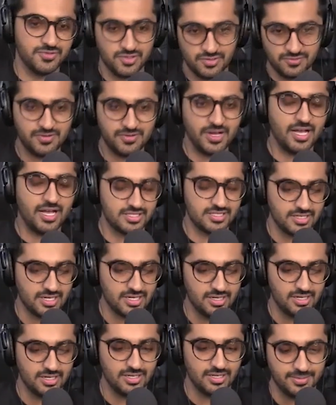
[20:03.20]
so fast,
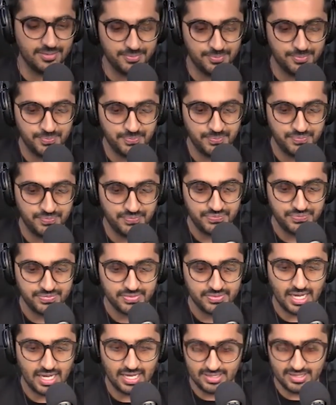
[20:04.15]
right? Um,
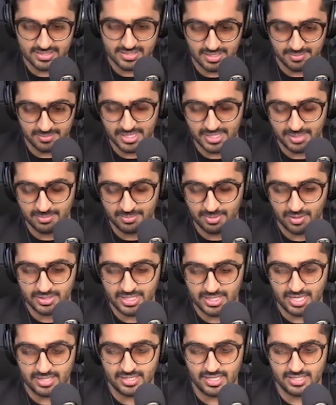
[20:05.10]
and there's something
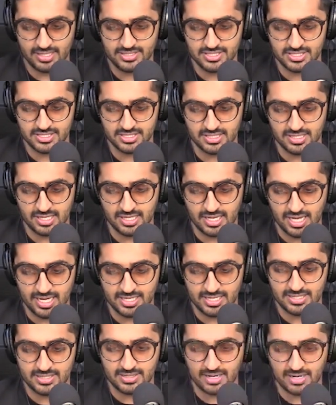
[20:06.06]
about that that just
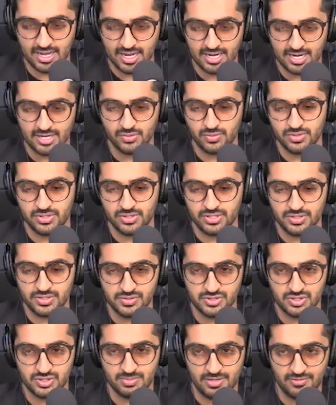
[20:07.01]
I try to
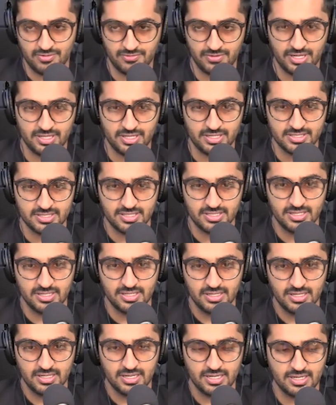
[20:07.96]
introduce to my friends.
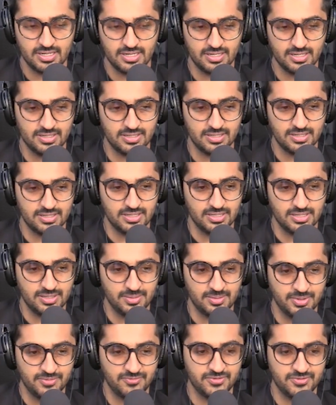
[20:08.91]

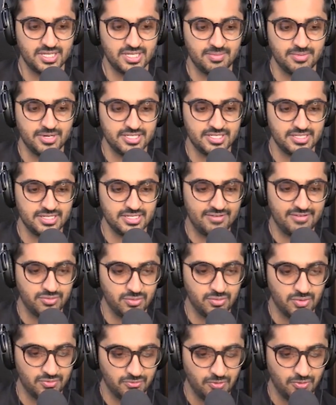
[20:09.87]
Uh, but for some reason,
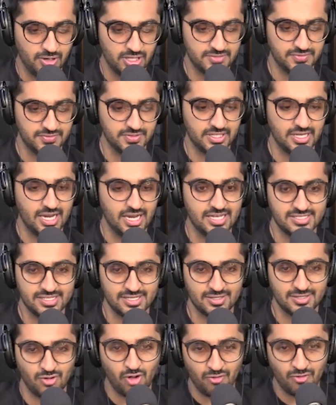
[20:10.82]
everyone falls for the
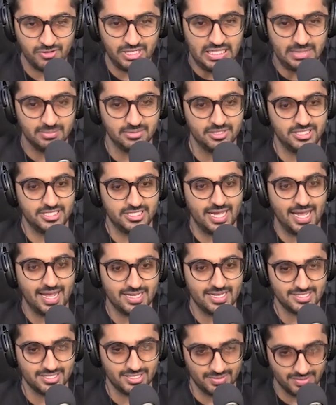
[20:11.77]
classic coffee table
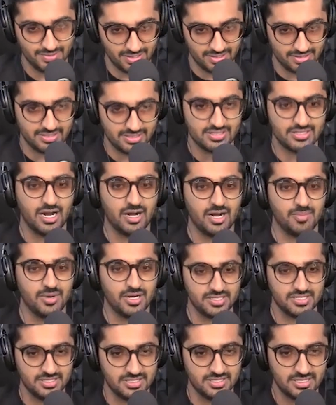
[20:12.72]
jazz that you hear in the
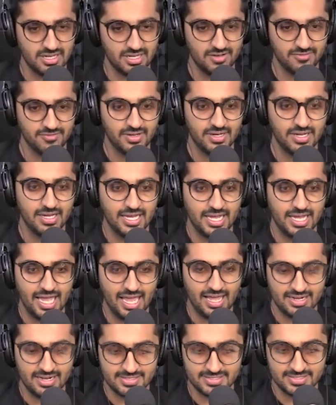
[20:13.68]
Starbucks and stuff.
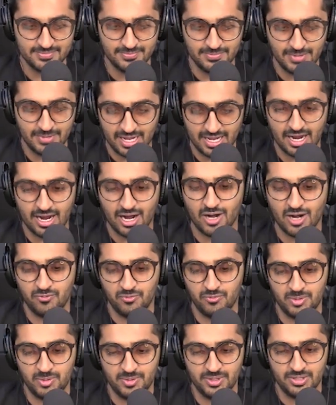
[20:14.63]
And it's very hard
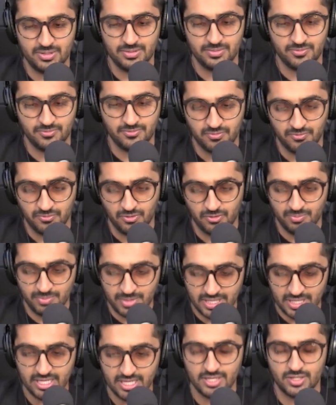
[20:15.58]
for people, for, for
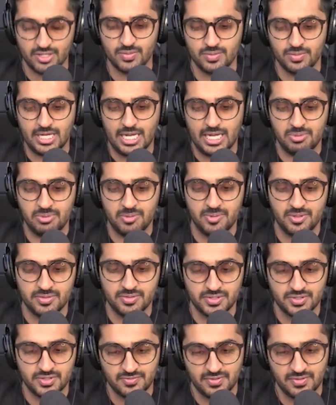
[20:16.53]
me to get people
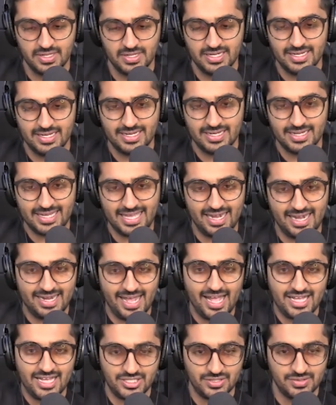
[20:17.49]
to sort of get
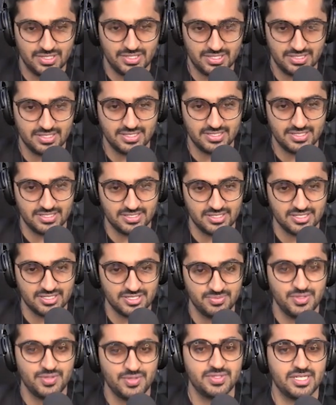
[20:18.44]
attached to this, this,
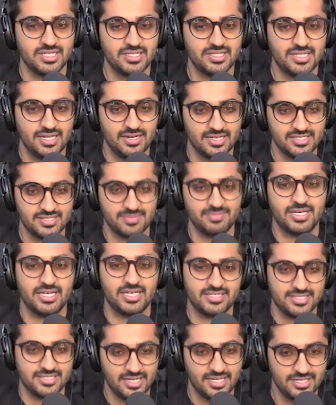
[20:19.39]
this music that doesn't
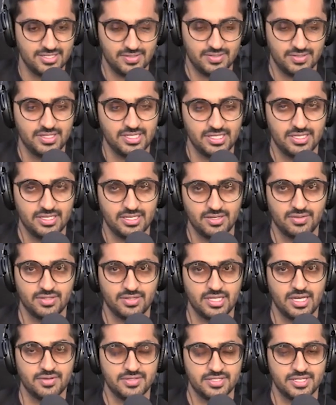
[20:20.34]
make sense on the,
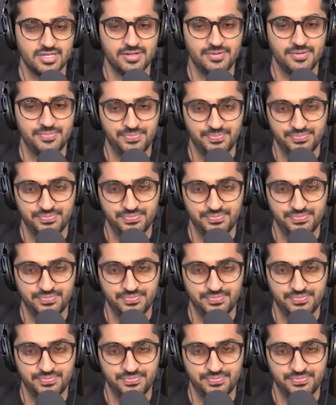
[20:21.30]
on the outside.